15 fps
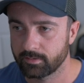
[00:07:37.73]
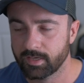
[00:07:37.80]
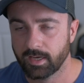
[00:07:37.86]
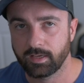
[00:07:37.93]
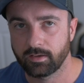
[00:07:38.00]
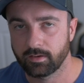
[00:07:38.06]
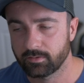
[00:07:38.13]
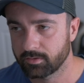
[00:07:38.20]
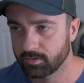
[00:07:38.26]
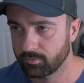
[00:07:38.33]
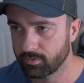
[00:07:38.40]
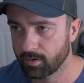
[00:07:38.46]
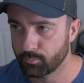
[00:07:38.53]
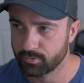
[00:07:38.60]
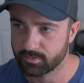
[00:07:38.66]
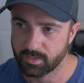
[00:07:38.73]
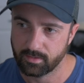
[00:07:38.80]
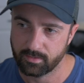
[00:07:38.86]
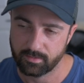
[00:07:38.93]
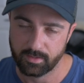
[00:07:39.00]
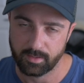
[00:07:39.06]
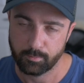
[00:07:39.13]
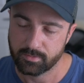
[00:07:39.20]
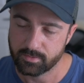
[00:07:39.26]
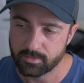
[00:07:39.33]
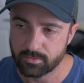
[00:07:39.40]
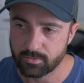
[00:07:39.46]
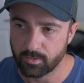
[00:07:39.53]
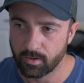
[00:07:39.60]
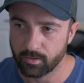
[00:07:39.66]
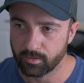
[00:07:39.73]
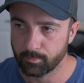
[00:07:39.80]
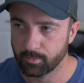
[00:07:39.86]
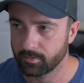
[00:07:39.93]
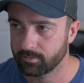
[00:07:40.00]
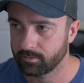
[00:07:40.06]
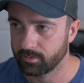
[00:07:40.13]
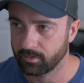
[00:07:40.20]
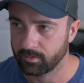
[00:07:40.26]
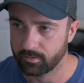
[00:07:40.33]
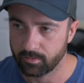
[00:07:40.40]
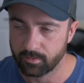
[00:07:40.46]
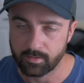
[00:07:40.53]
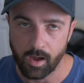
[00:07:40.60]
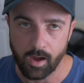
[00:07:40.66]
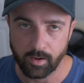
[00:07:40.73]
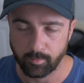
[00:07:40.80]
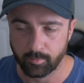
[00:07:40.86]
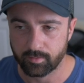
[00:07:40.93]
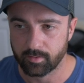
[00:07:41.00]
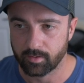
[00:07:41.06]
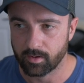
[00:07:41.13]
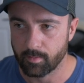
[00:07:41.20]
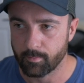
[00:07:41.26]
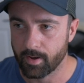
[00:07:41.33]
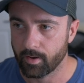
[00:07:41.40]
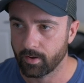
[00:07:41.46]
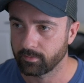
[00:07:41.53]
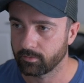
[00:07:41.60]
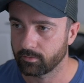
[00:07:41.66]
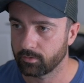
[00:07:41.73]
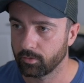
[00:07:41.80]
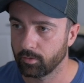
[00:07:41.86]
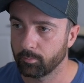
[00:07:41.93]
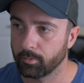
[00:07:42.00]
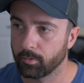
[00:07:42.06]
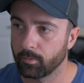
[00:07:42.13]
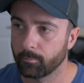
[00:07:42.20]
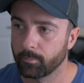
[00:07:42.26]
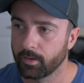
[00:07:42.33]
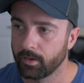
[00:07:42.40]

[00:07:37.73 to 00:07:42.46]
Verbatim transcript: taken to represent the positional arguments, the, the, the, arguments that come out as a tuple.